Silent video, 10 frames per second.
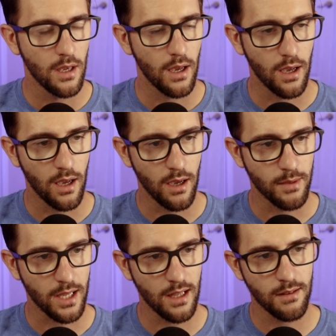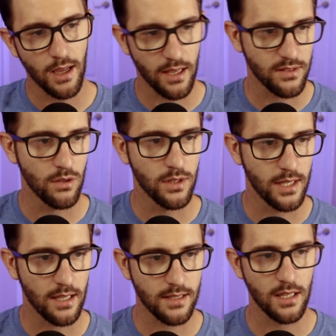Again, I guess the only
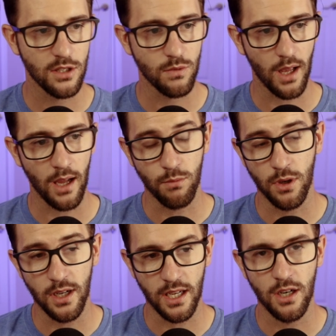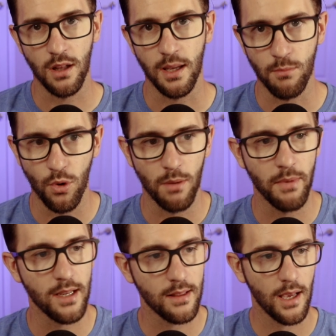downside is I'd want to hear more
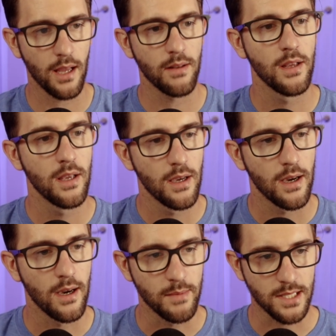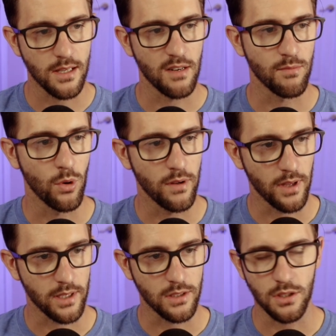about that. instead of more of
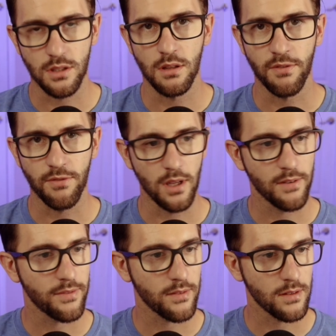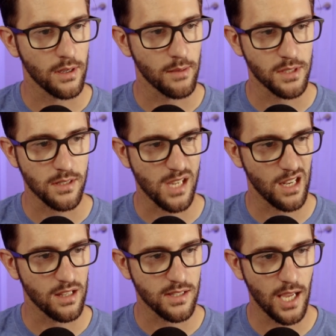like just the fluff. This is kind
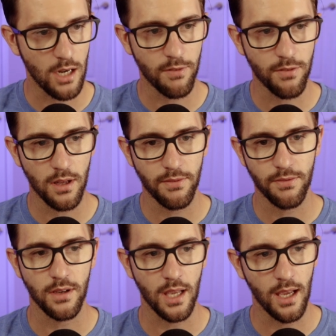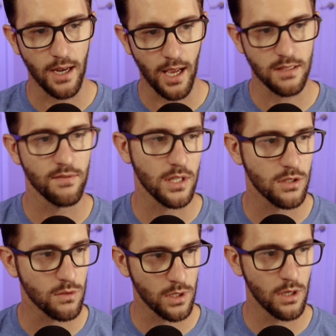of the standard fluff. Again, as
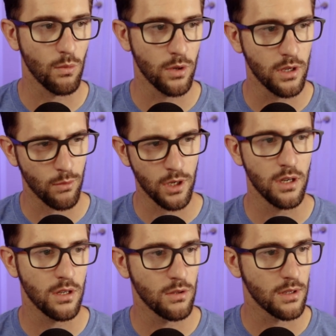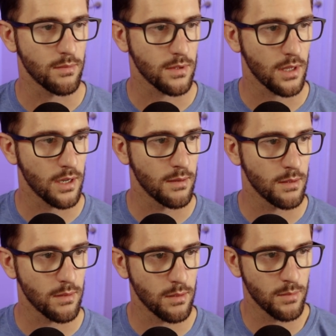investors, we want to know, what are you doing?
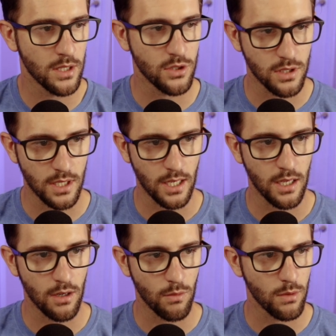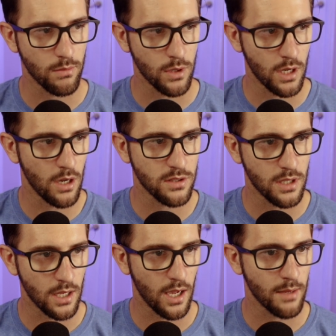It'd be interesting to hear what
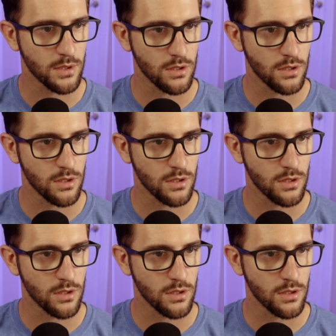cost-cutting options